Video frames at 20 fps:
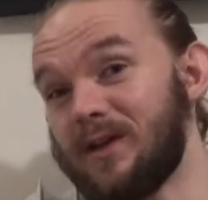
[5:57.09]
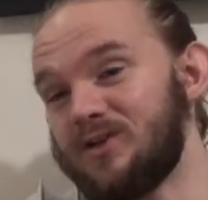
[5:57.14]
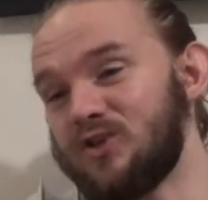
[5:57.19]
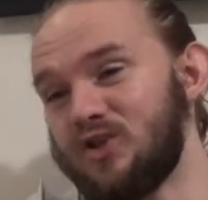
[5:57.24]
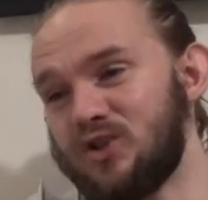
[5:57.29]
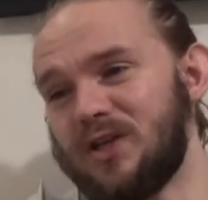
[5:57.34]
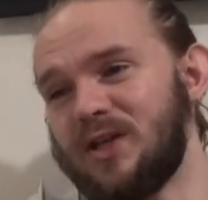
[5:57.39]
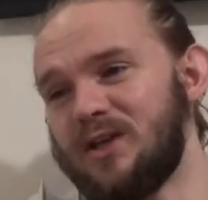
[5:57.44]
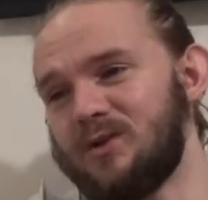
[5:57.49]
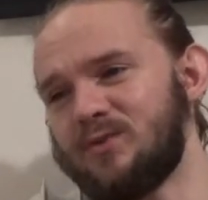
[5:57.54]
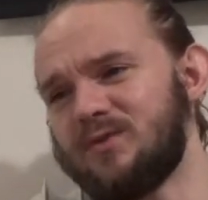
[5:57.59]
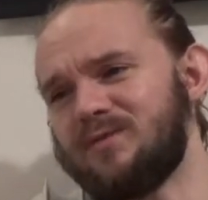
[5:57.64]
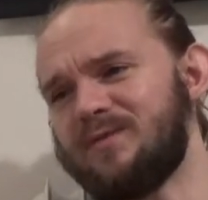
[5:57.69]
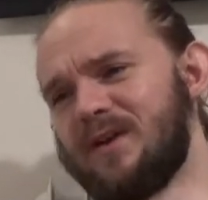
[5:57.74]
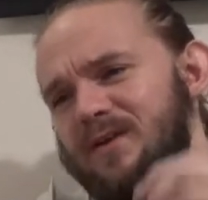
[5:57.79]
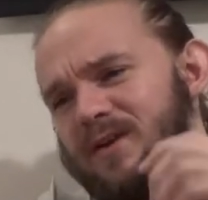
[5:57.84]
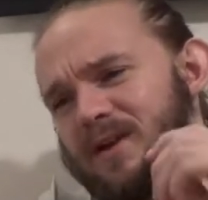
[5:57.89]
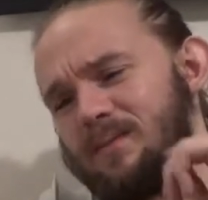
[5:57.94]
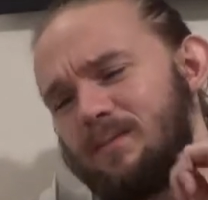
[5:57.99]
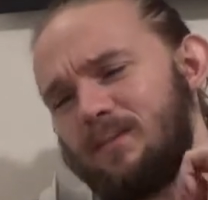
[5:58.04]
And she said it was
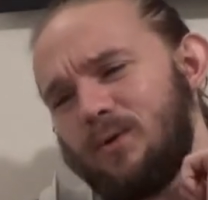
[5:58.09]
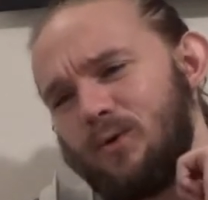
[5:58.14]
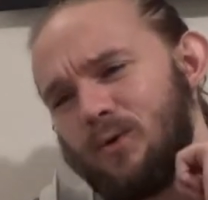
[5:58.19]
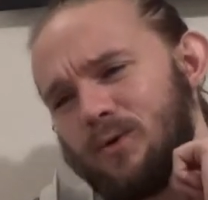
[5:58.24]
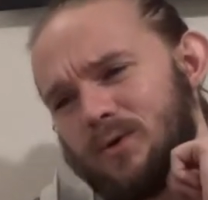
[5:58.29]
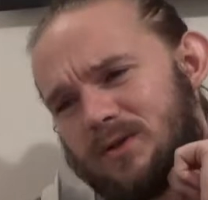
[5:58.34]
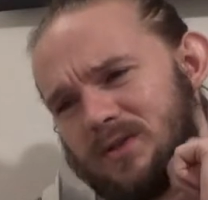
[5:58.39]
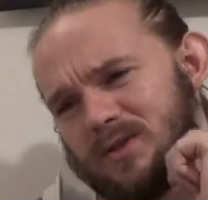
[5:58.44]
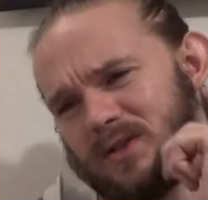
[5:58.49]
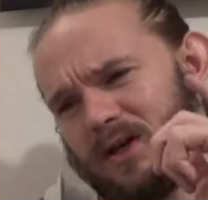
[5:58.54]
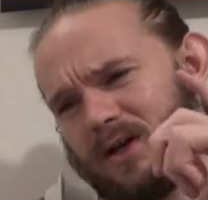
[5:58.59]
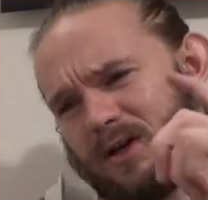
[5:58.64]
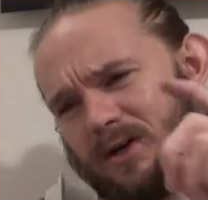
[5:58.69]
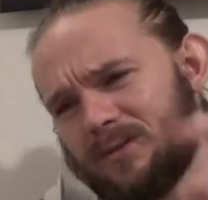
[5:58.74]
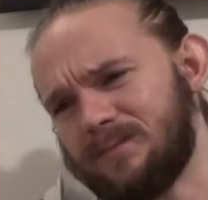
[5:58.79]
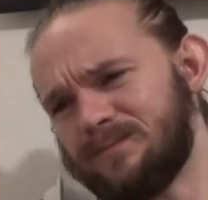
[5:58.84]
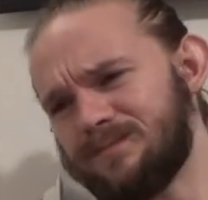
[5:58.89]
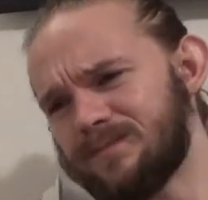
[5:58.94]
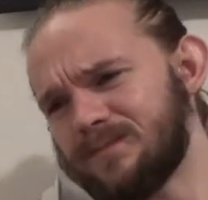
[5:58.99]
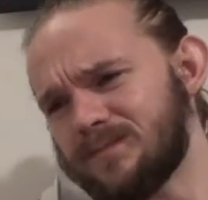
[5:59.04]
very important to
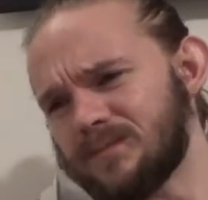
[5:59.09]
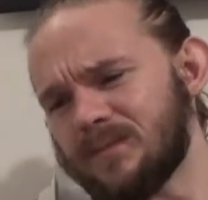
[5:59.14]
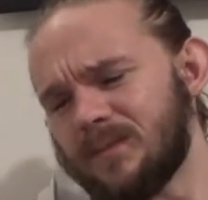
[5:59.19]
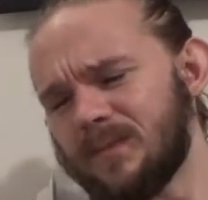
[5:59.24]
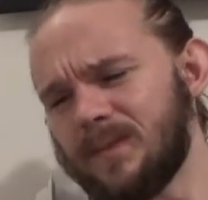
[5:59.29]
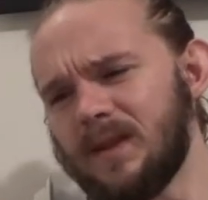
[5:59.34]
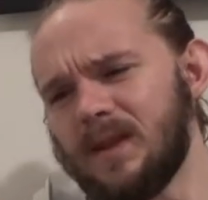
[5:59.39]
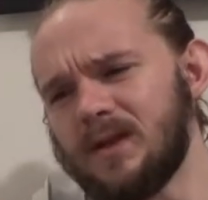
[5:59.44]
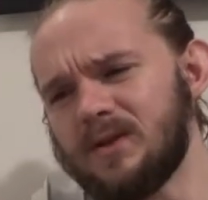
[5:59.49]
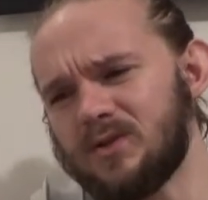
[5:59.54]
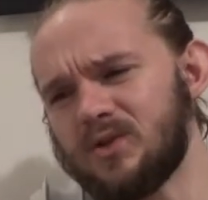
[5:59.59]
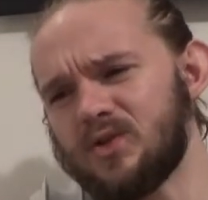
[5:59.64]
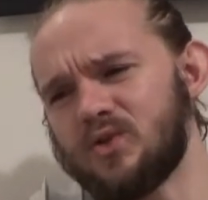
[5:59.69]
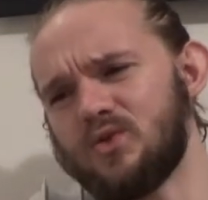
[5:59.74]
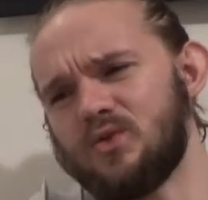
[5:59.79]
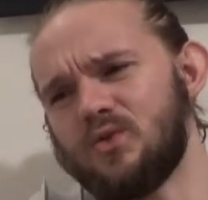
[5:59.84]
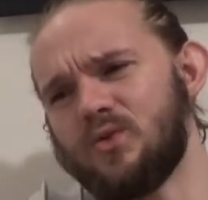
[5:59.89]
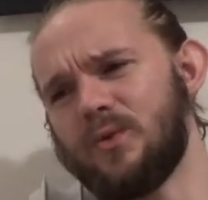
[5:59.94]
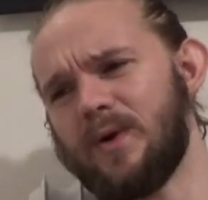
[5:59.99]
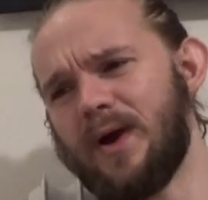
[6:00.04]
her
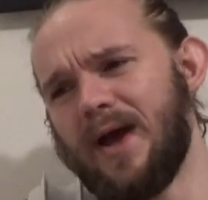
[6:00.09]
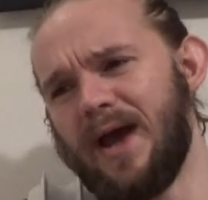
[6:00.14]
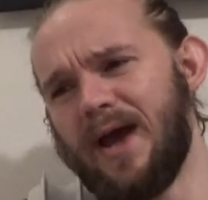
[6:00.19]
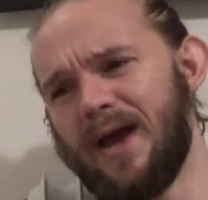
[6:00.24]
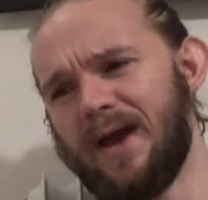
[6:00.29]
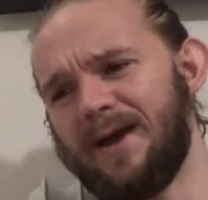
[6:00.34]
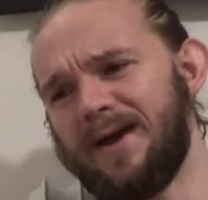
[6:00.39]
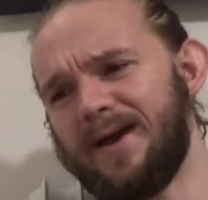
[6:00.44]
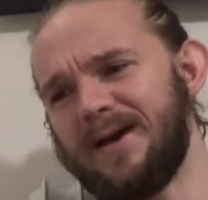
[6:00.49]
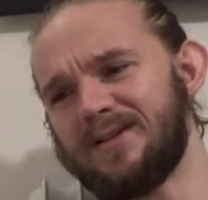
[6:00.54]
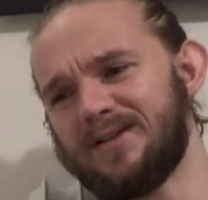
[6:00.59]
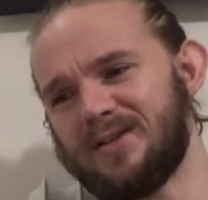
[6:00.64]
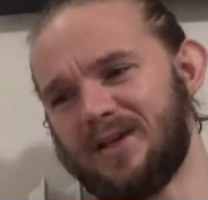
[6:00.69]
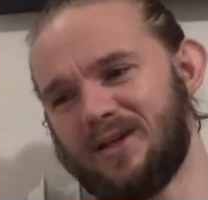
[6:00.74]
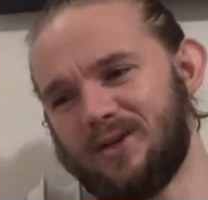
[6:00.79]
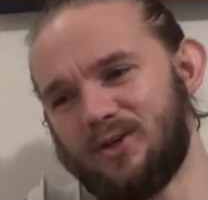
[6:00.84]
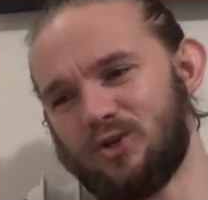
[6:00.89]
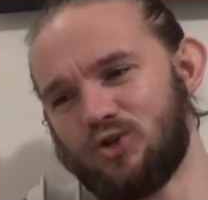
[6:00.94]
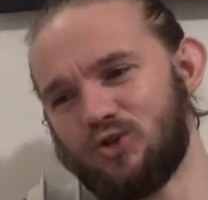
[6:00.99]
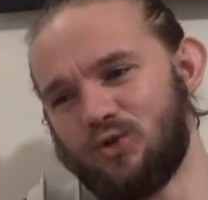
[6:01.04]
to uh, to
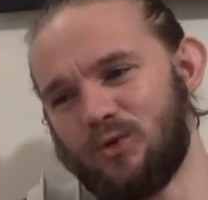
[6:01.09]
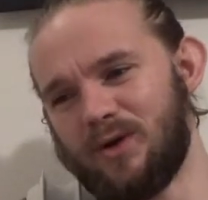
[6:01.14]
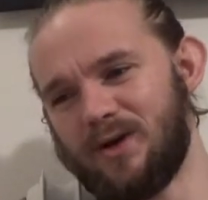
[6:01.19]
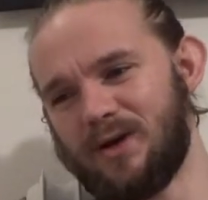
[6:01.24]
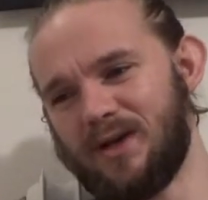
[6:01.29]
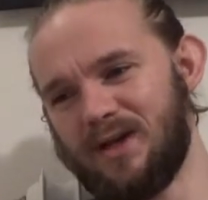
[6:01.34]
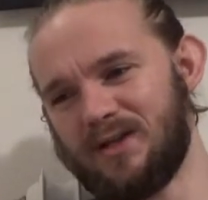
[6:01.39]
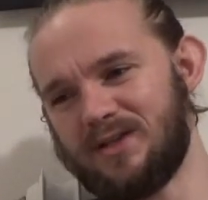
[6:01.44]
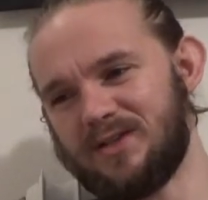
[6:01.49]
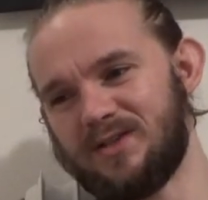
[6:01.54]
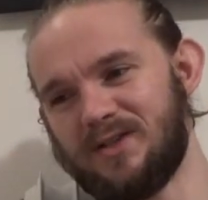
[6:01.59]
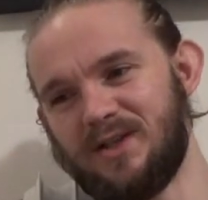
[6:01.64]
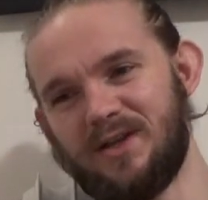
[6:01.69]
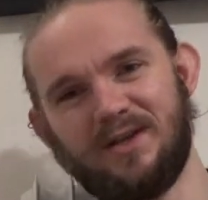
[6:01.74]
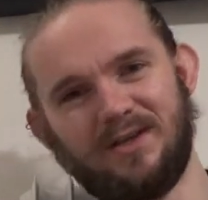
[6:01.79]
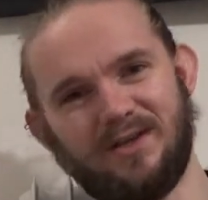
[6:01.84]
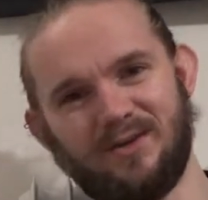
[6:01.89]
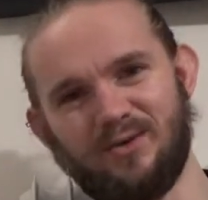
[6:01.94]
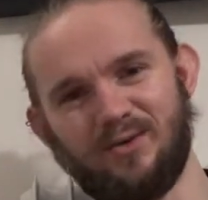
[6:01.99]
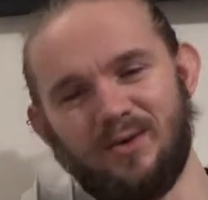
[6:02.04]
kind of show her kids
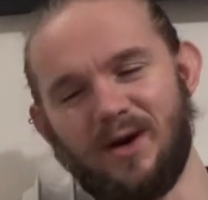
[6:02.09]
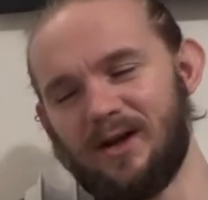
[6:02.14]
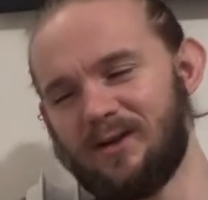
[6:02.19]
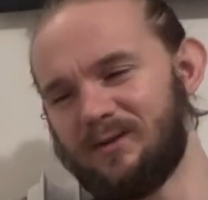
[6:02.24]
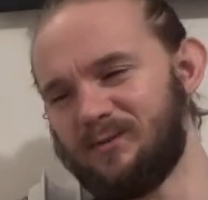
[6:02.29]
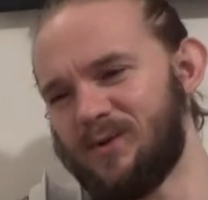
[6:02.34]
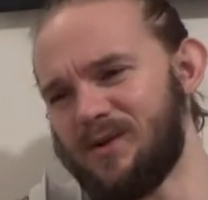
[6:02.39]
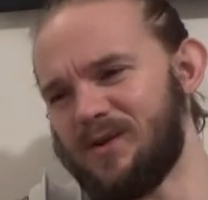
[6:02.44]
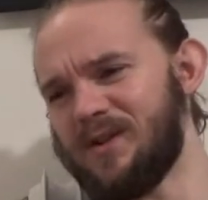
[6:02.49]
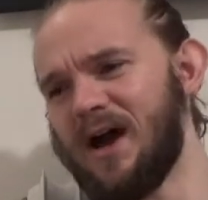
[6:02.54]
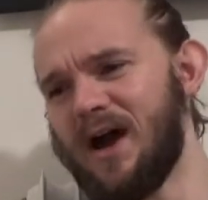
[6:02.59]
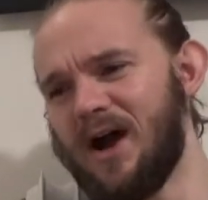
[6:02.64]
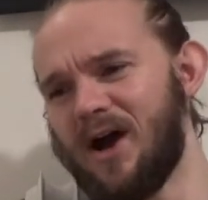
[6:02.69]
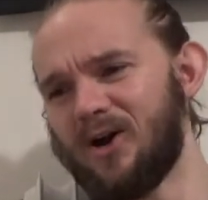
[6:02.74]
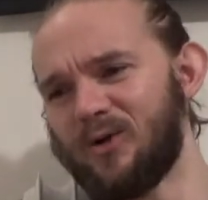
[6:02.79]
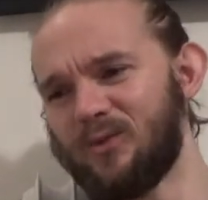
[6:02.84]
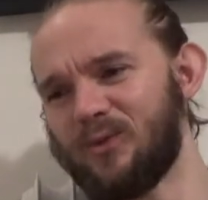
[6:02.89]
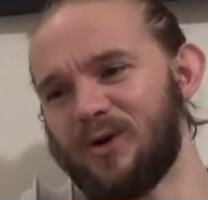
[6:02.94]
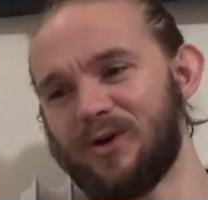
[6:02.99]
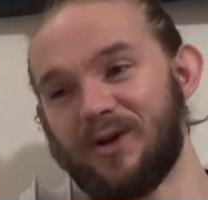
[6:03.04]
that you know with
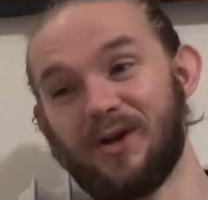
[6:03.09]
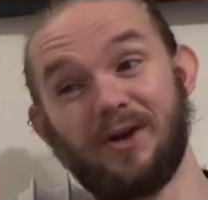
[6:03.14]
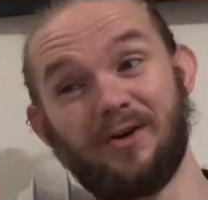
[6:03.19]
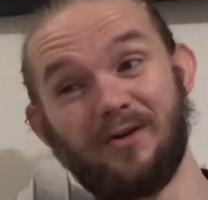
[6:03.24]
hard work and